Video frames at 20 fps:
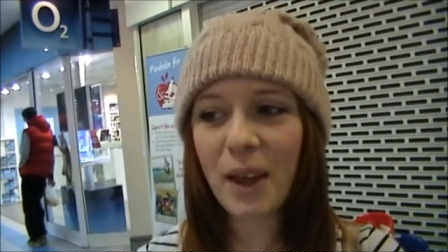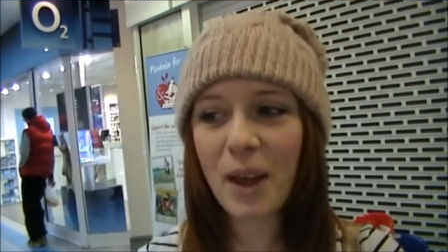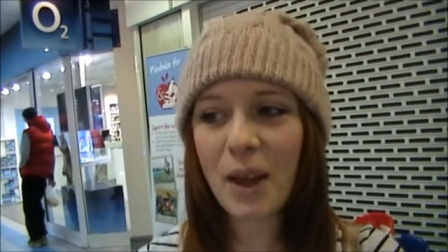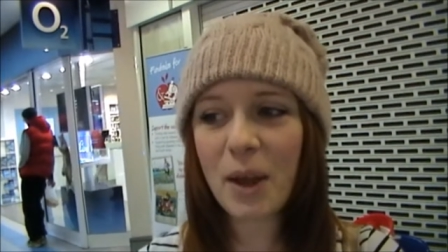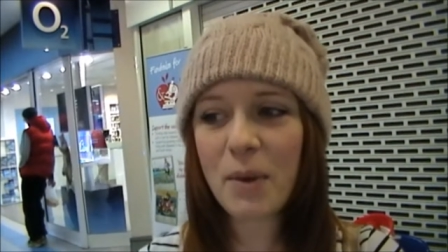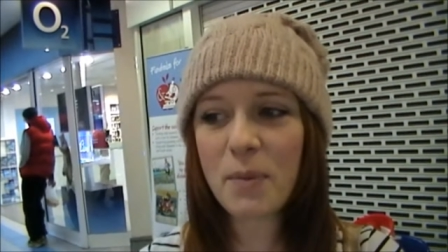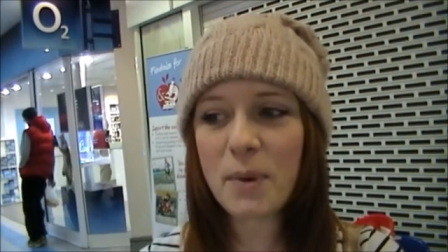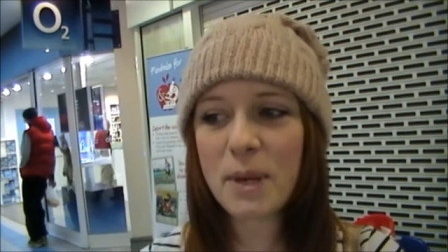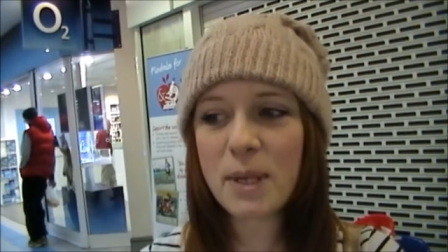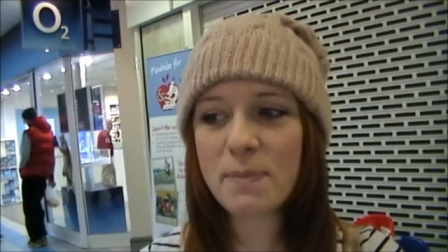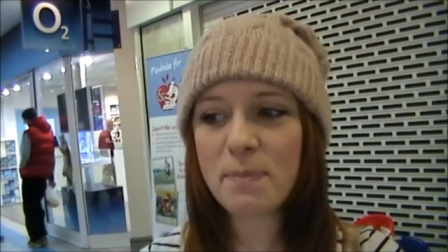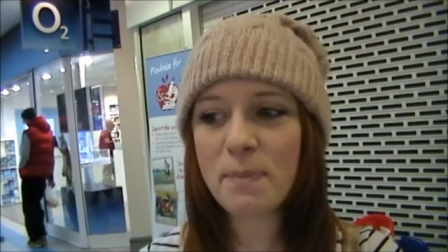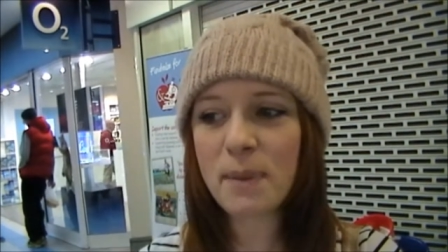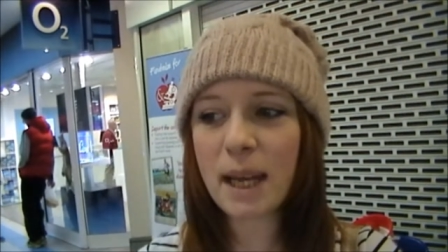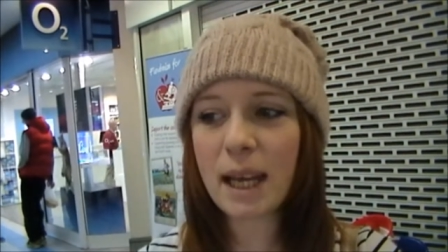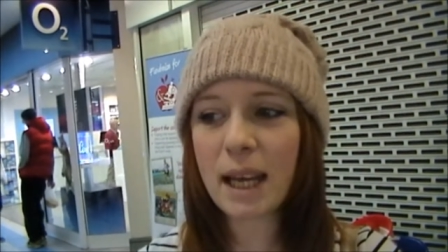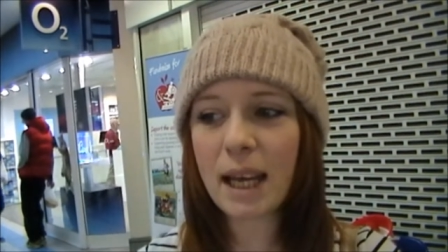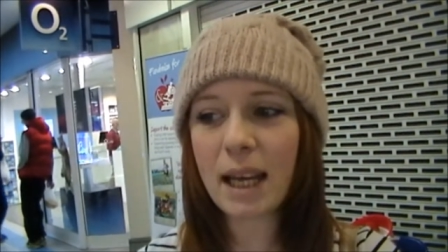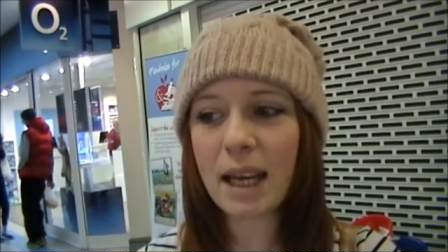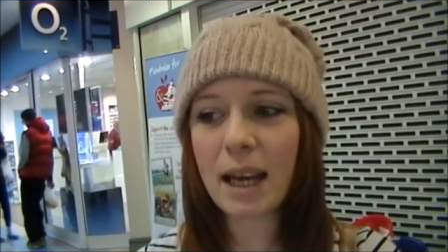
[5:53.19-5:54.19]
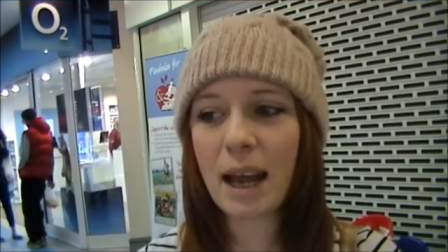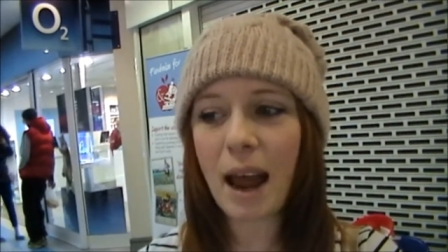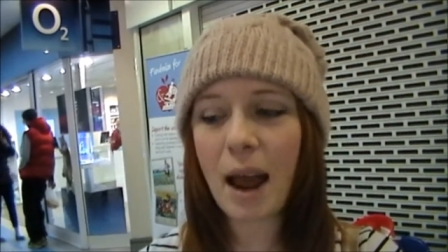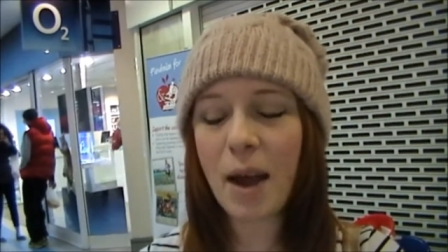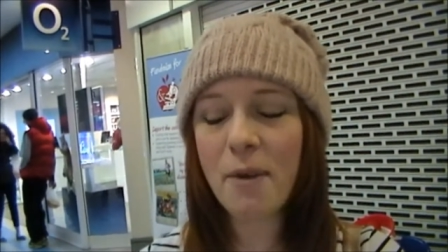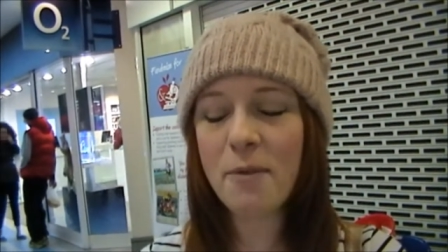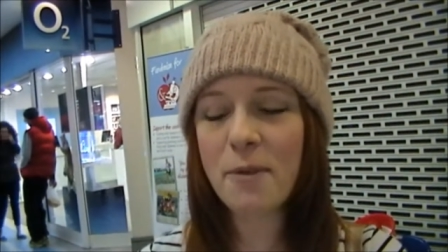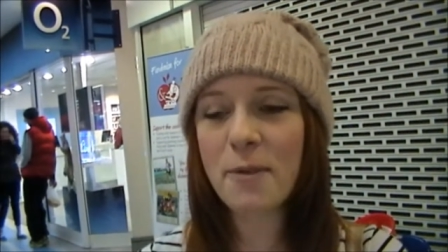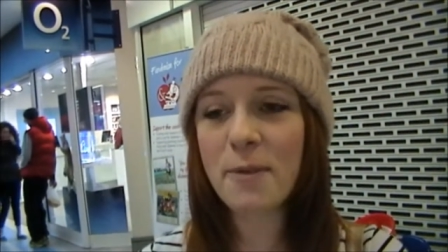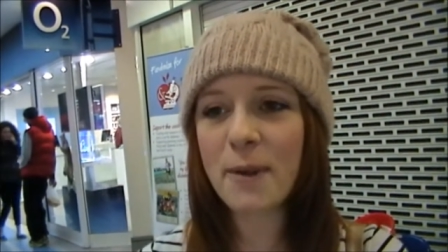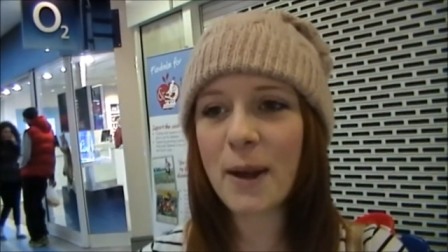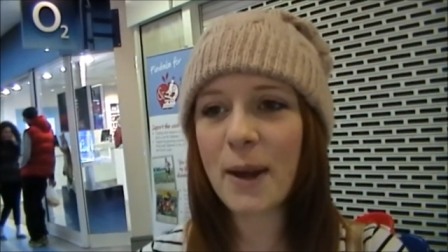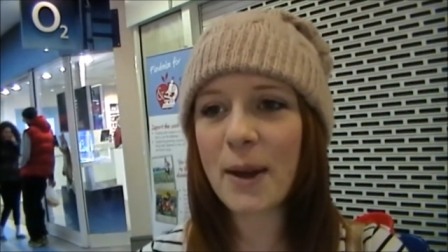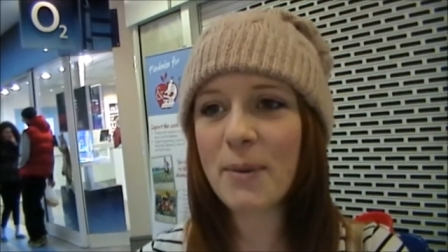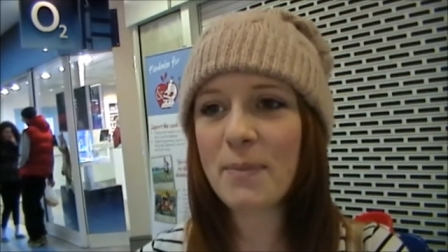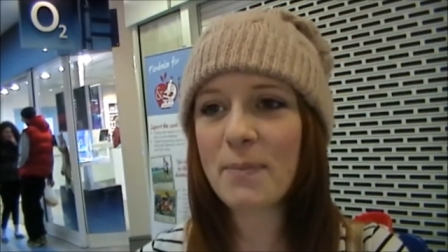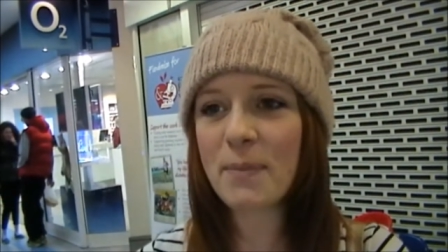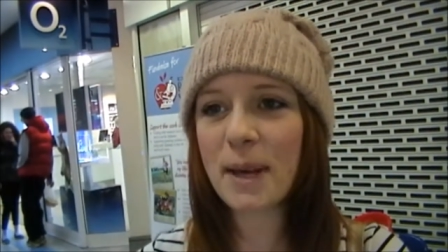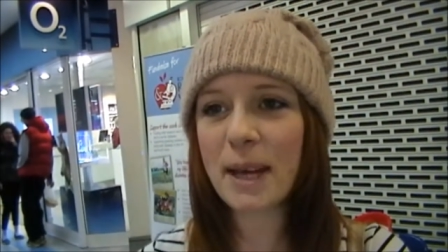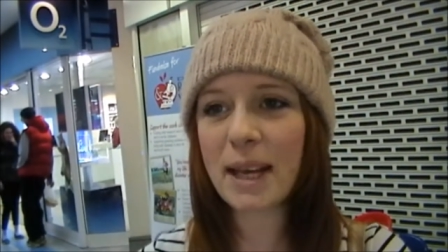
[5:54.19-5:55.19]
it would mean everything
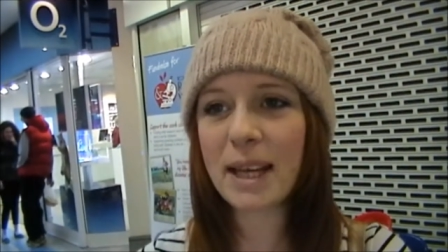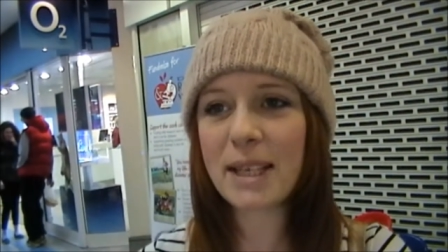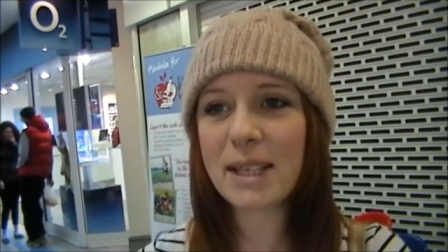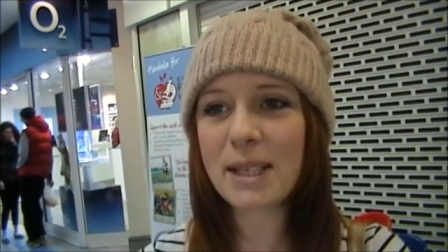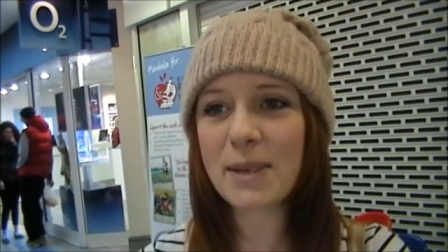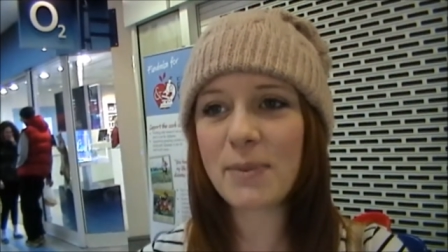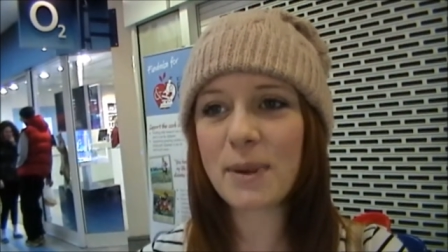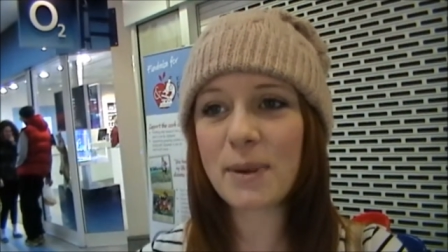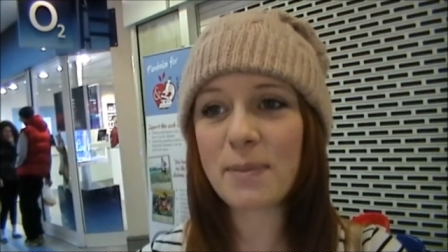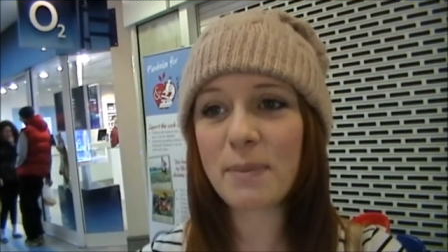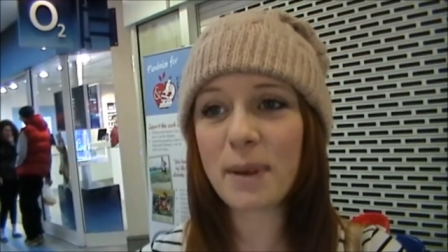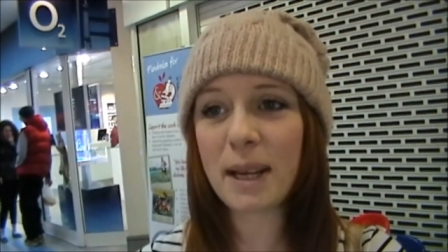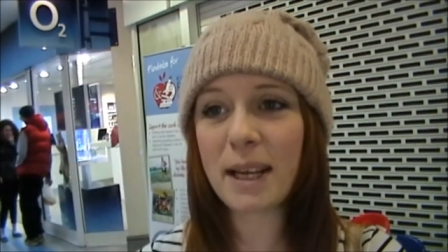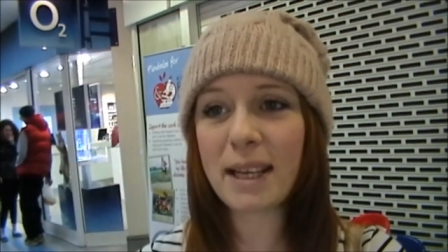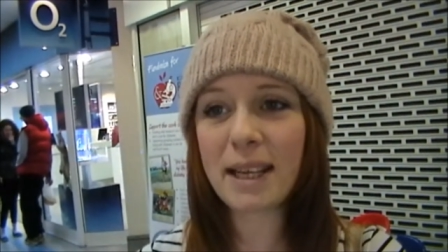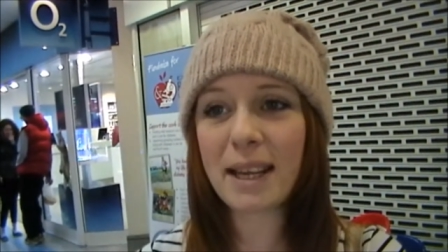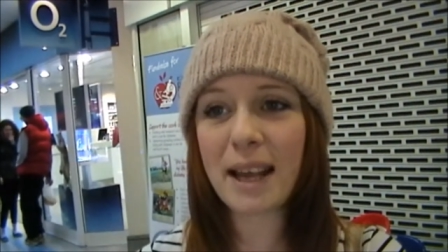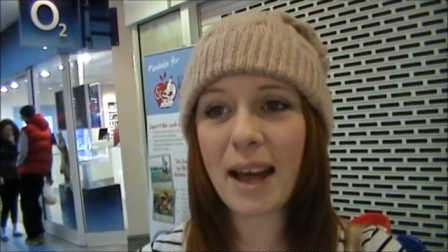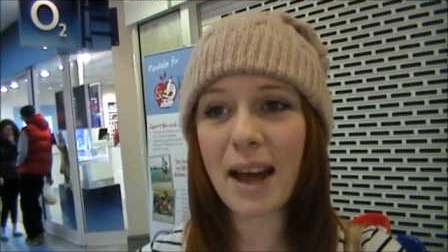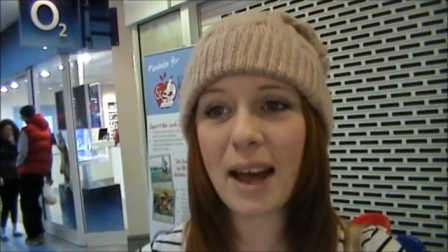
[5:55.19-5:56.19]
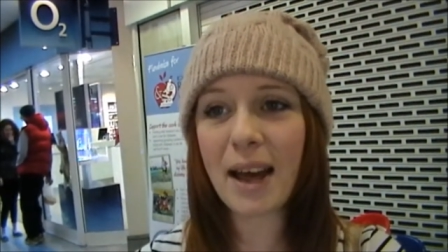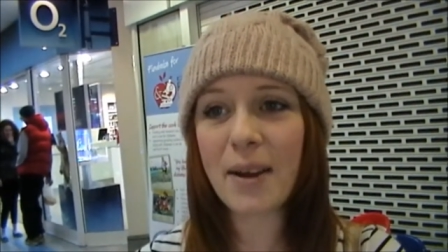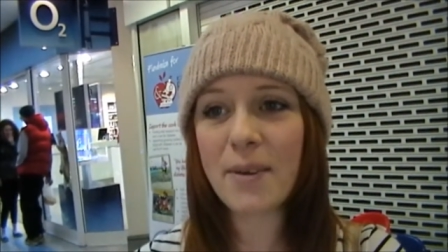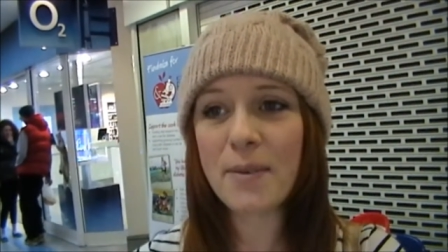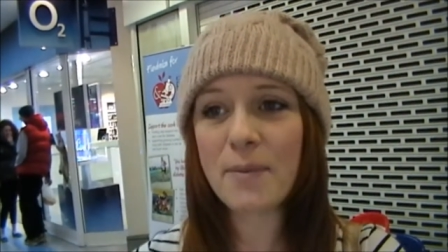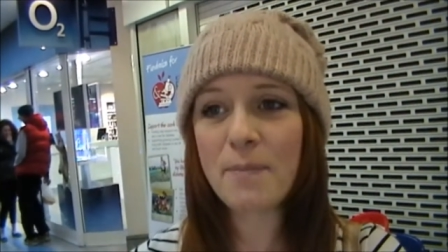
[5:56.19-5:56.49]
because it would mean that